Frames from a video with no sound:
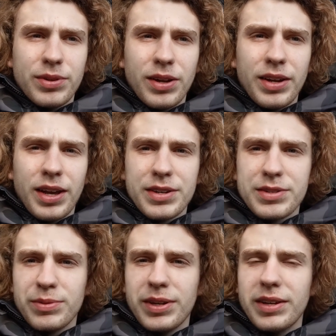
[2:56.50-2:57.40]
like
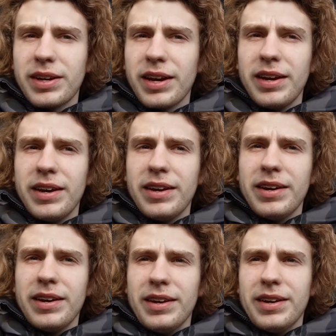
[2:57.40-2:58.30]
last week,
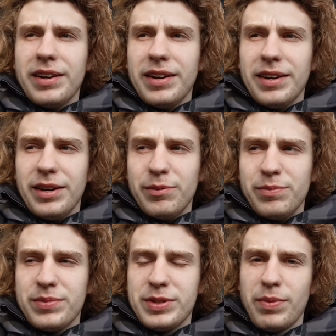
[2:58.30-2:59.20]
so
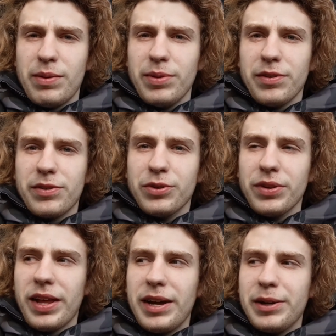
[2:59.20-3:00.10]
maybe I've
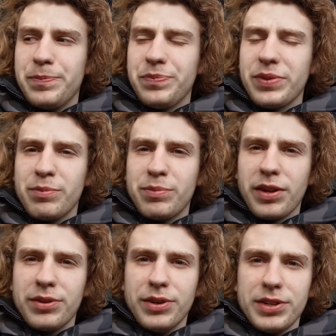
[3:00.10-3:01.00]
caught that. But
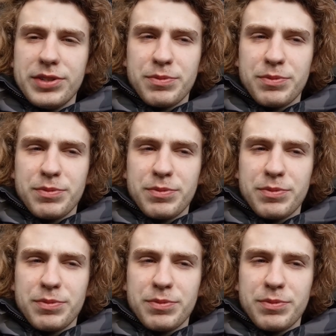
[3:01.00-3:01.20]
I thought I'd